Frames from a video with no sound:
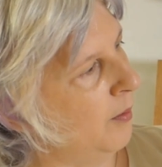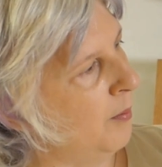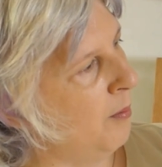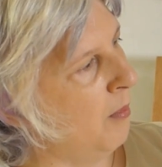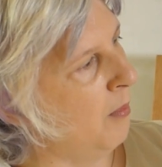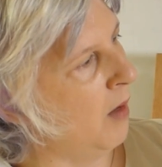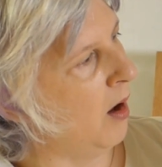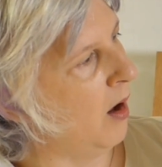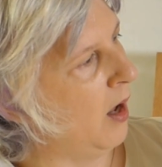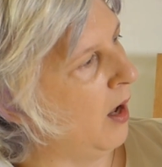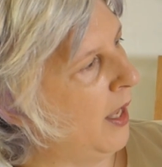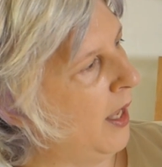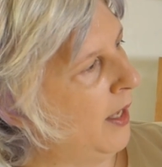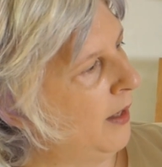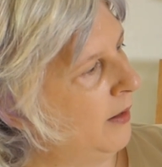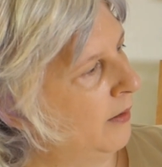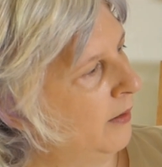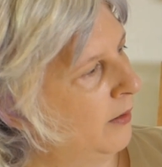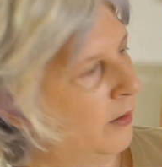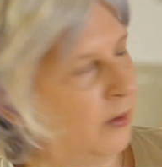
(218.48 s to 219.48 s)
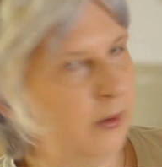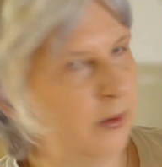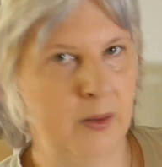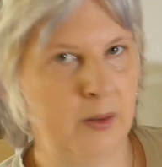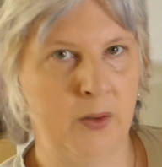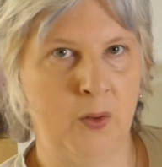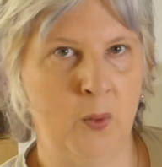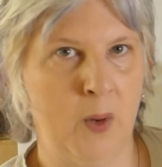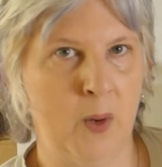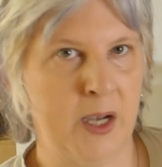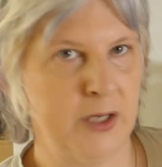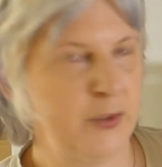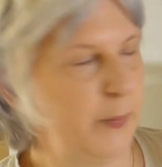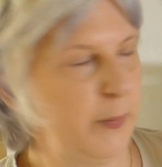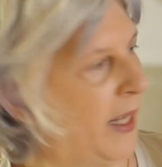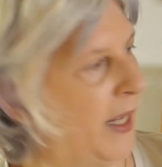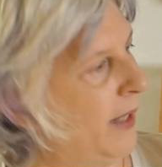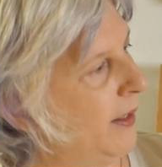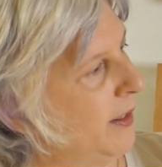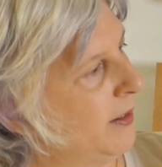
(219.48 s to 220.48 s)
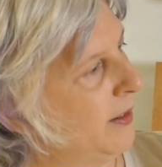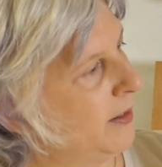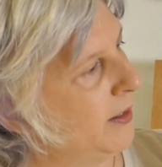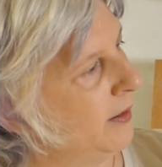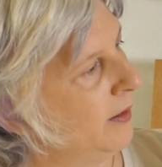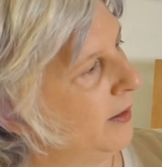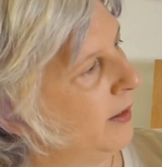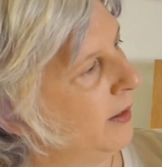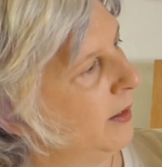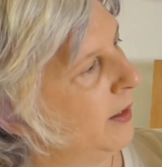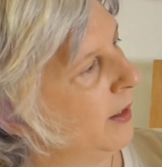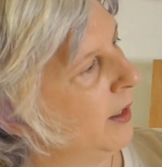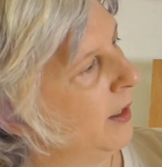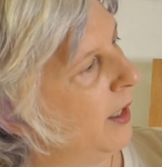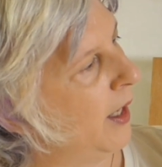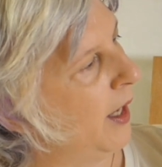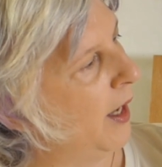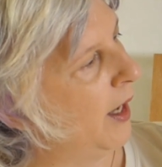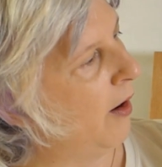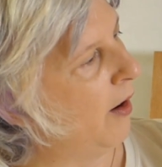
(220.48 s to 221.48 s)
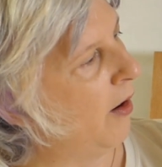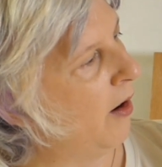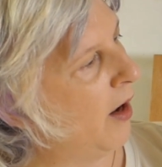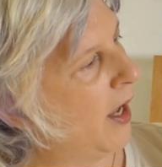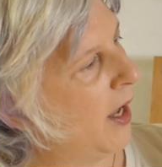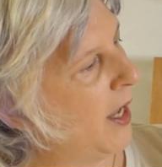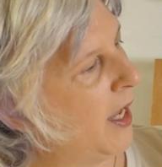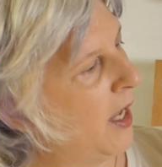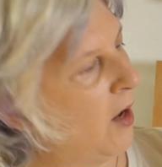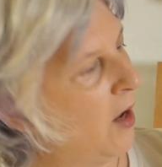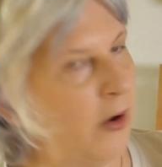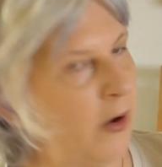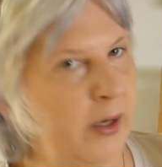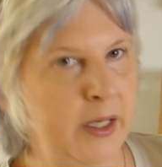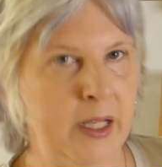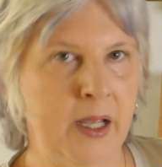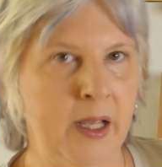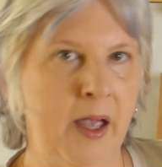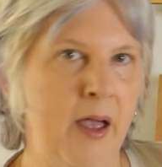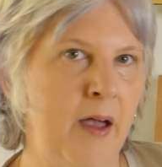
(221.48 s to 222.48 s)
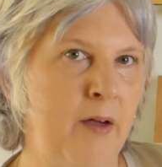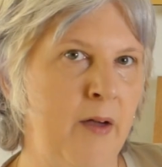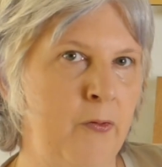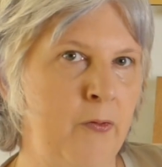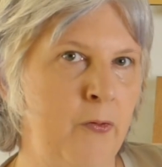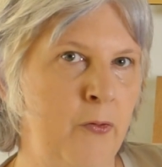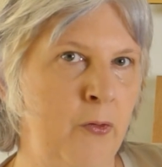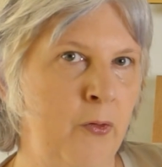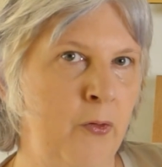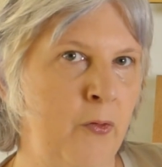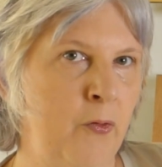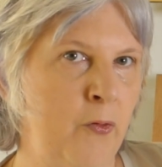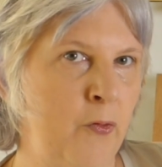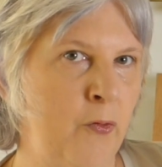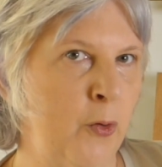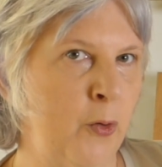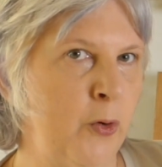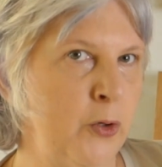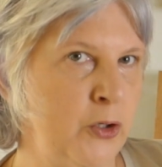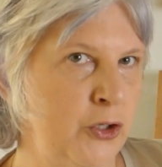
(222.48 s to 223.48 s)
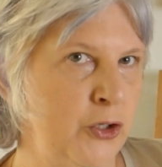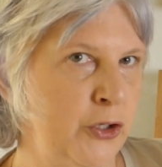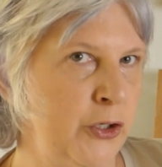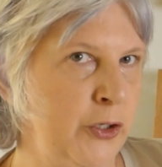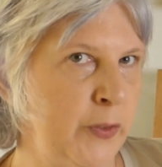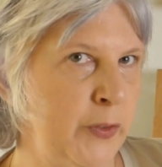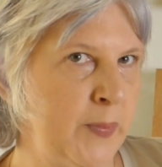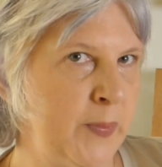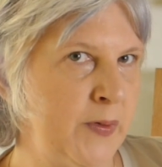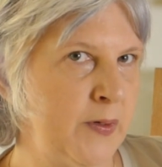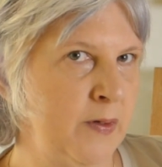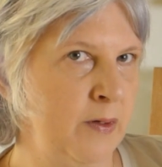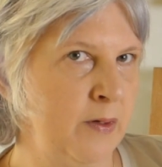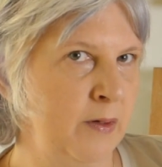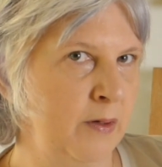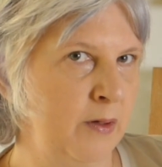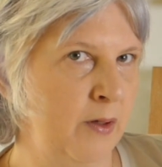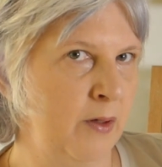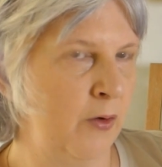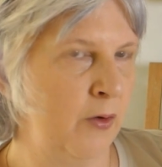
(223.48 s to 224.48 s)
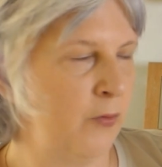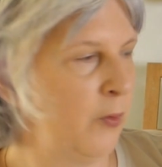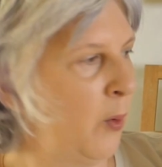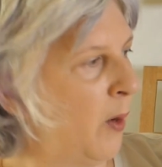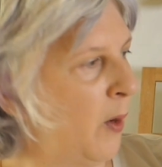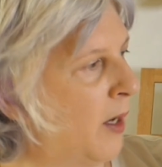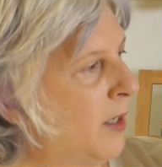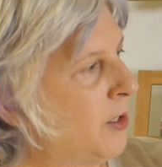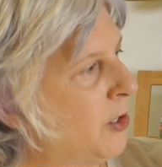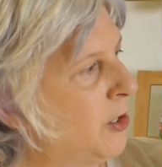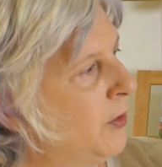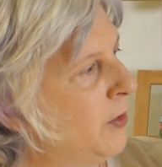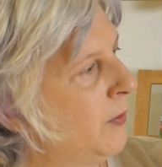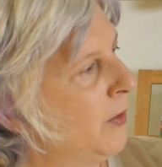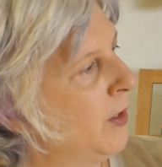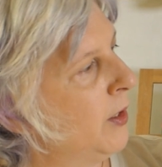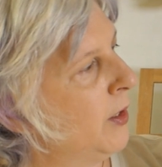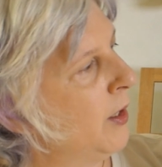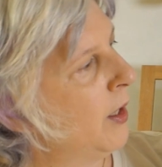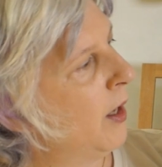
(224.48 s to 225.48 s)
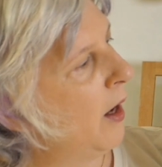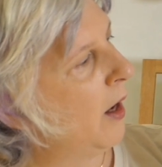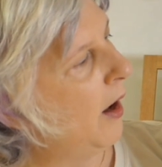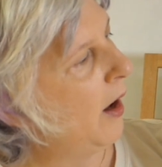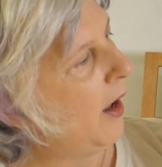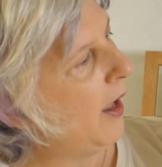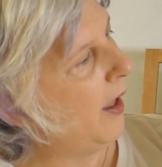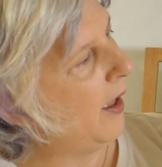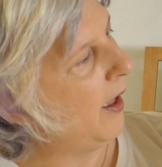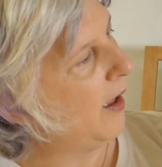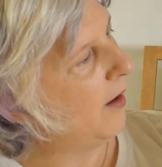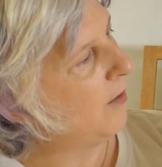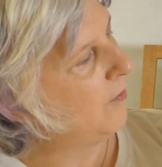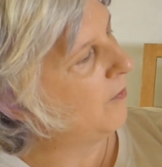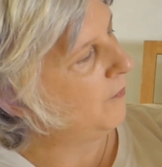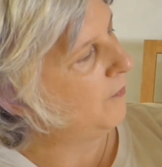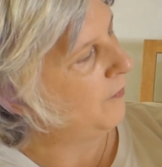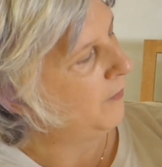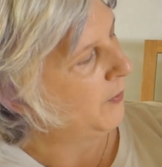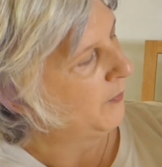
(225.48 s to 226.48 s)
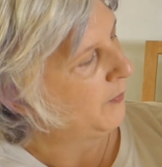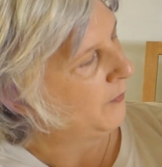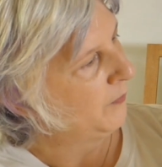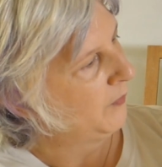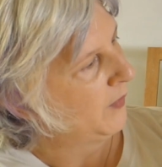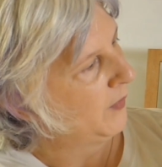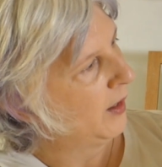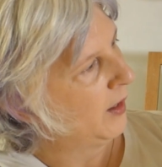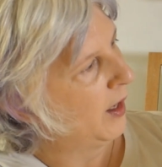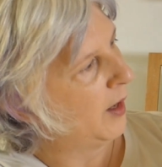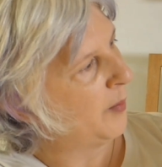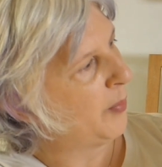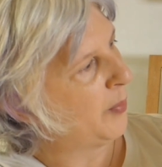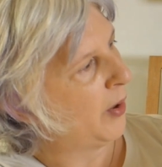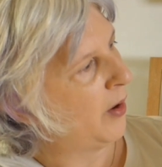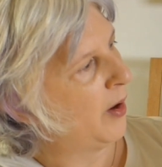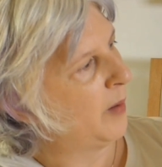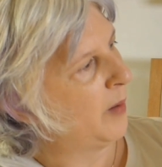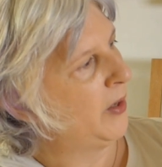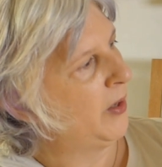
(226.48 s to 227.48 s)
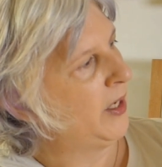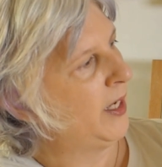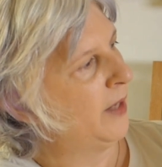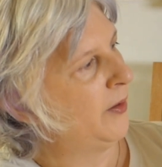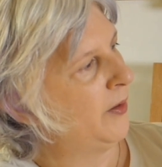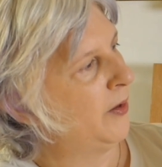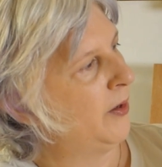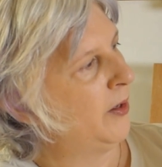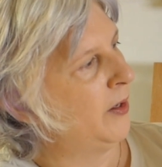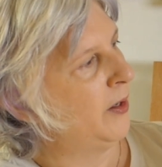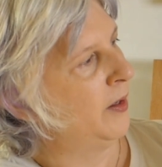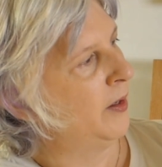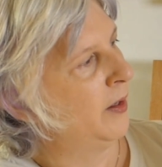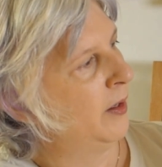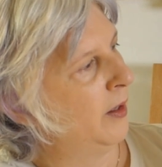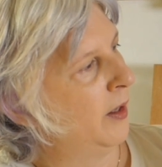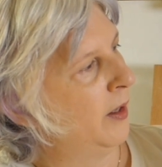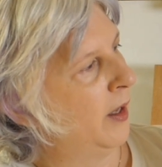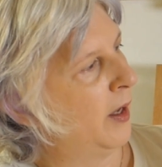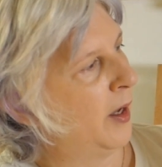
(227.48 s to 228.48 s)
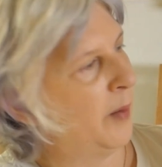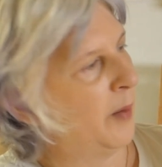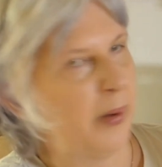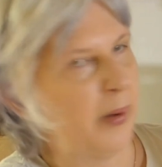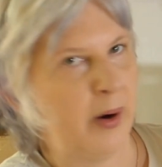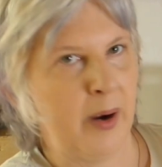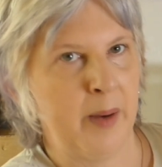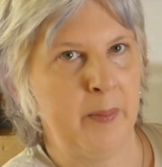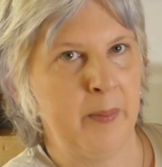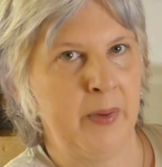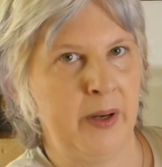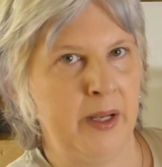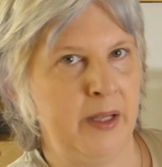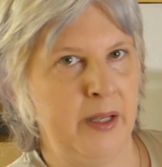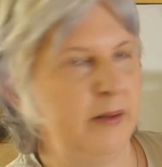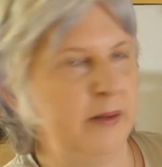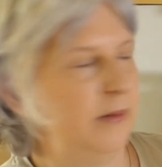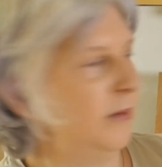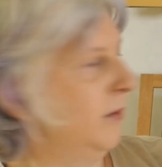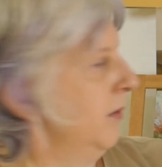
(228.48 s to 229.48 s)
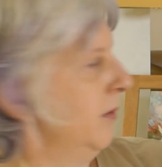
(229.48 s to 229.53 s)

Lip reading: my gouache palette. I only have 4 tubes of gouache. I have a primary yellow, a primary